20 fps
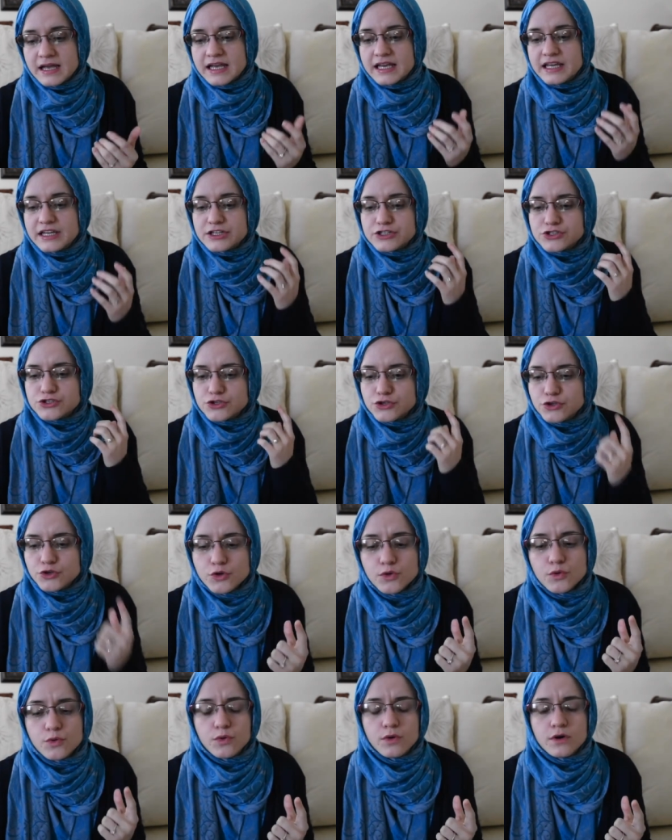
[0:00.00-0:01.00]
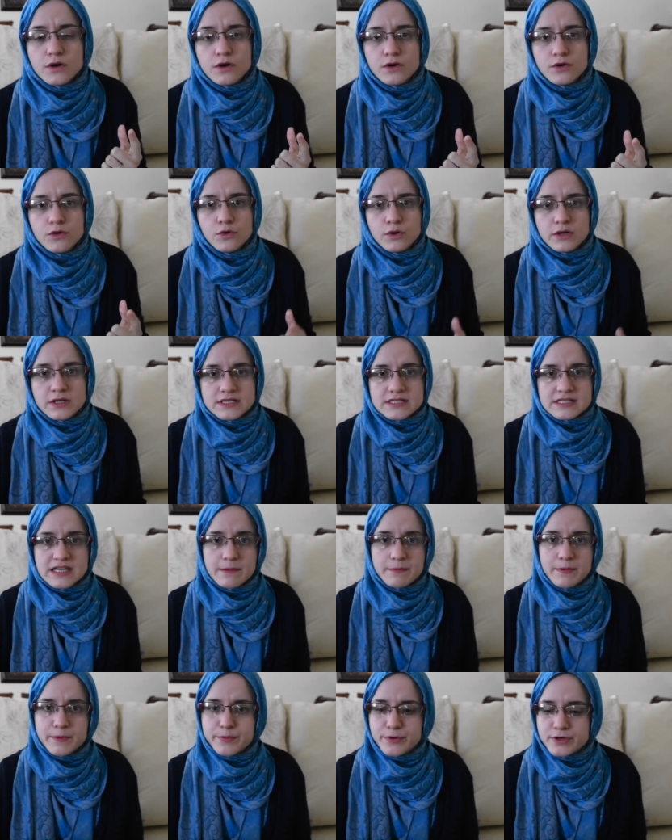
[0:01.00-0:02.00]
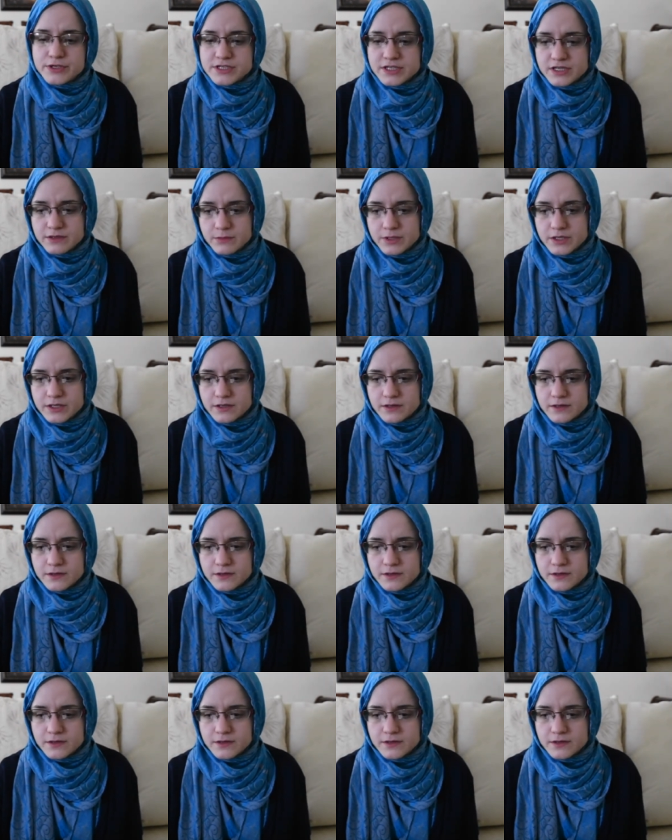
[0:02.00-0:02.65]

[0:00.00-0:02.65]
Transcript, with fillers: It is you who can stop oppressing me.